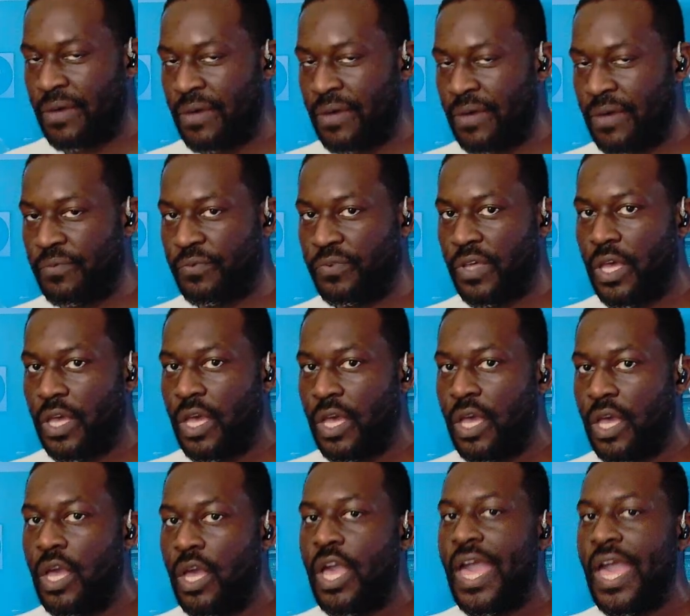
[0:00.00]
actually
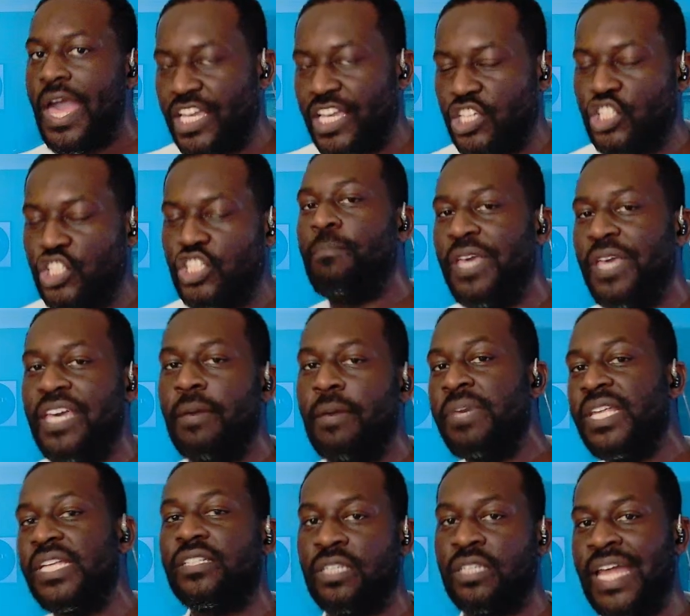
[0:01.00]
being ministered, actually
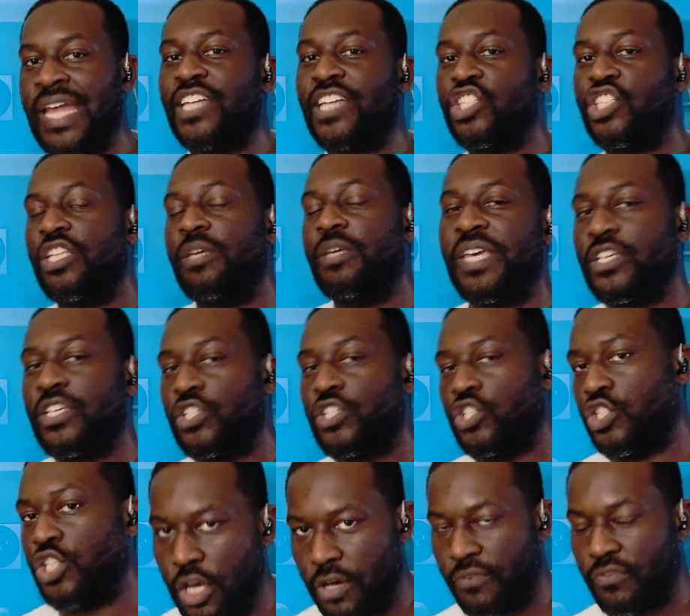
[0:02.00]
being served
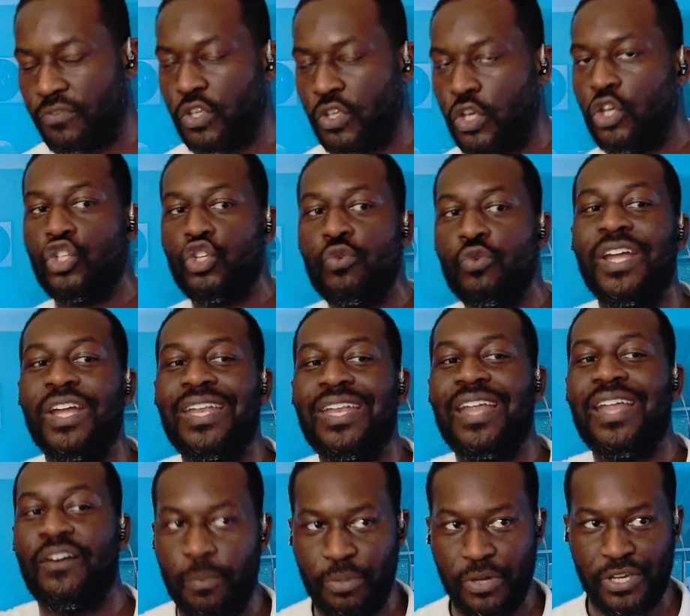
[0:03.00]
to another person.
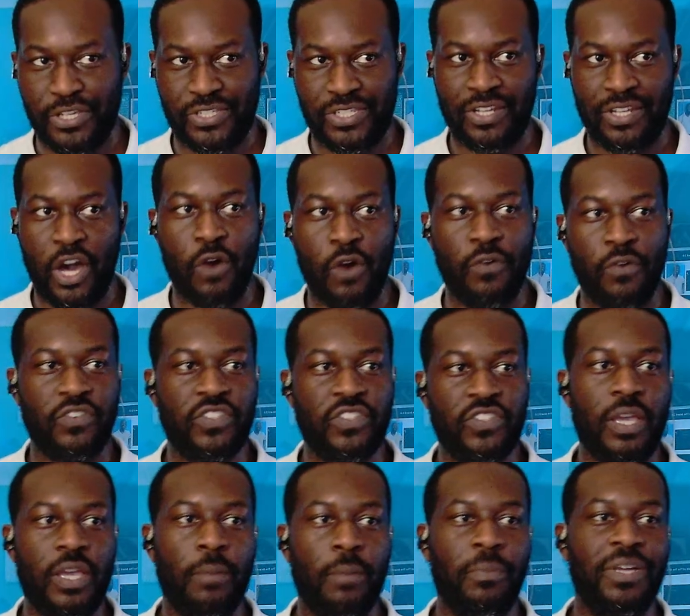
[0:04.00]
Oh, if someone's getting something,
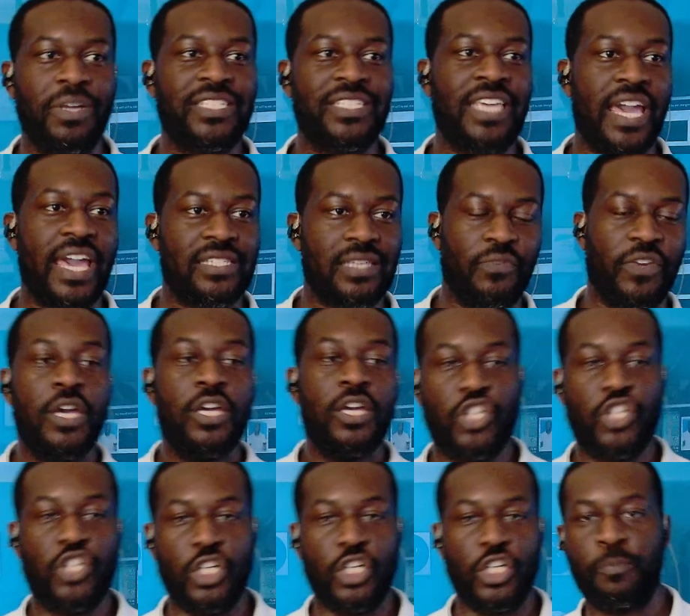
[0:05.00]
just put in the chat,
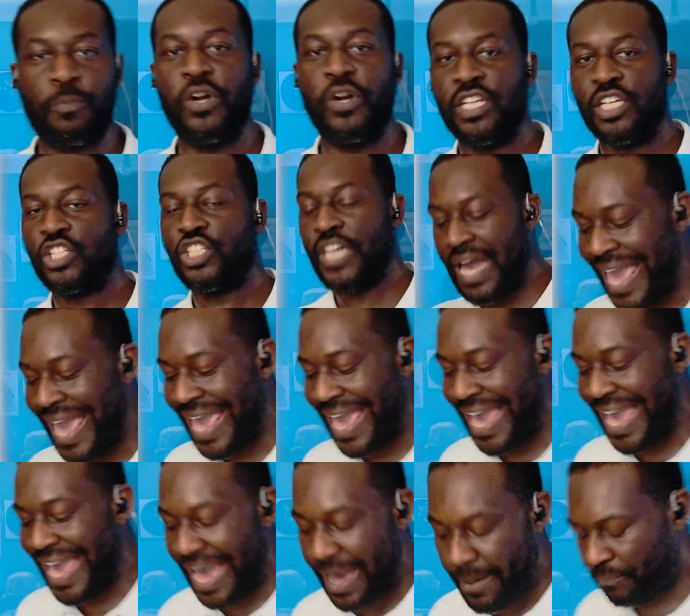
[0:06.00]
I am. Let's go
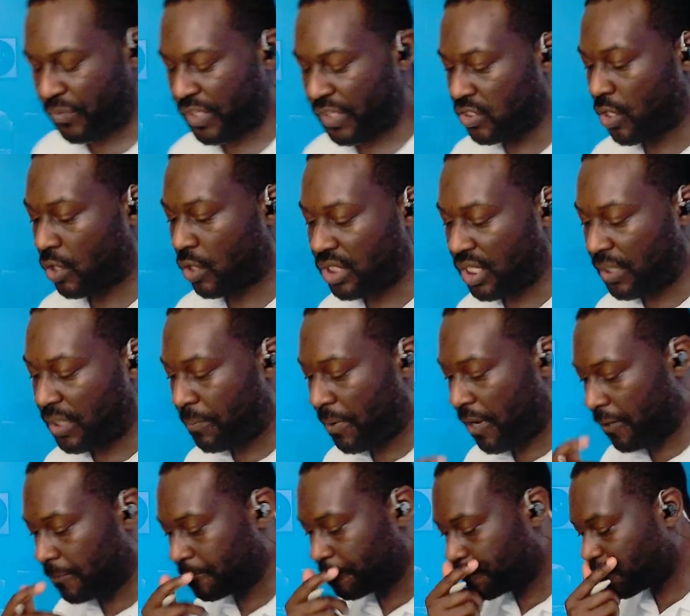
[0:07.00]
deeper.
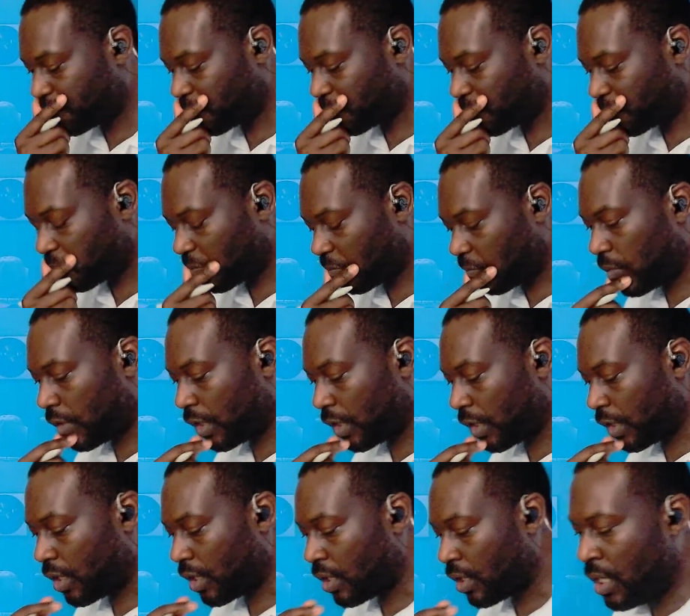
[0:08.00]
It
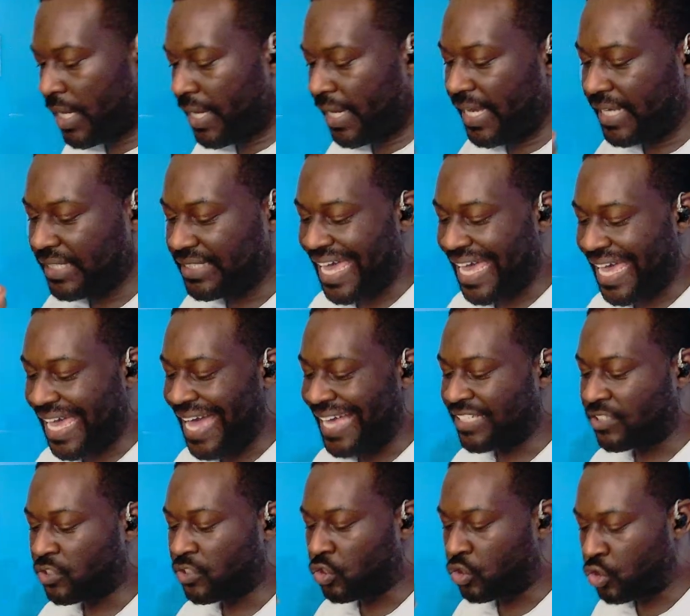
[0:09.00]
says, as good
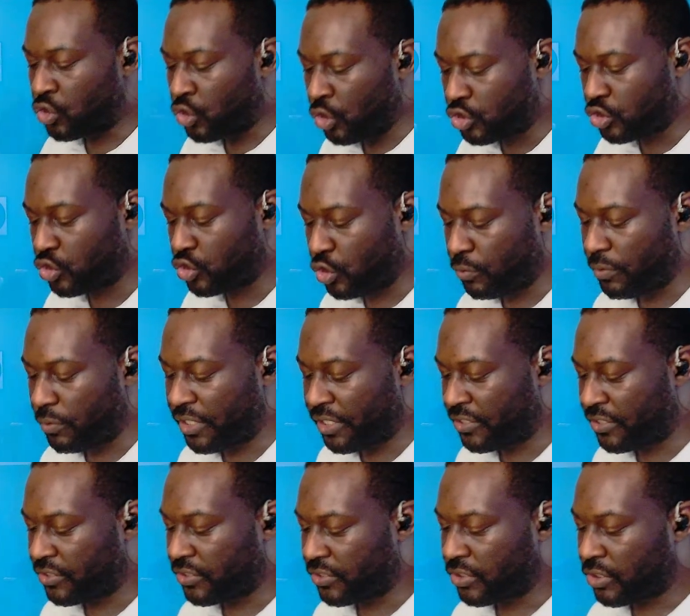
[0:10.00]
stewards of the
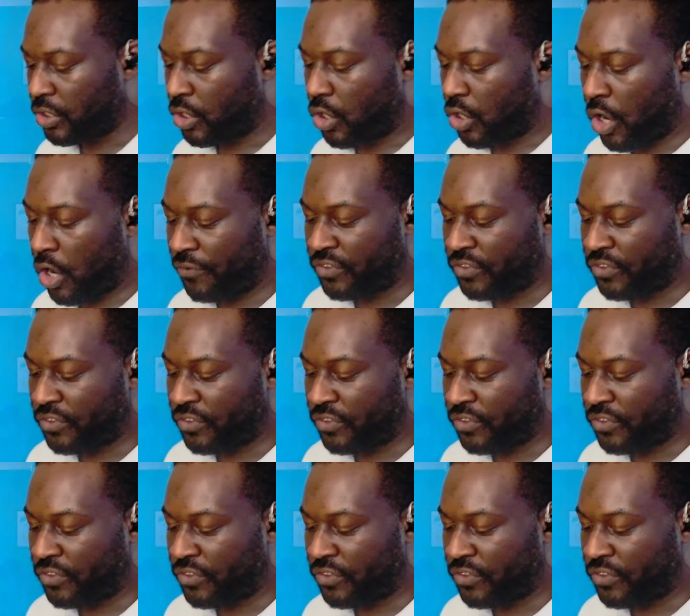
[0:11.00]
manifold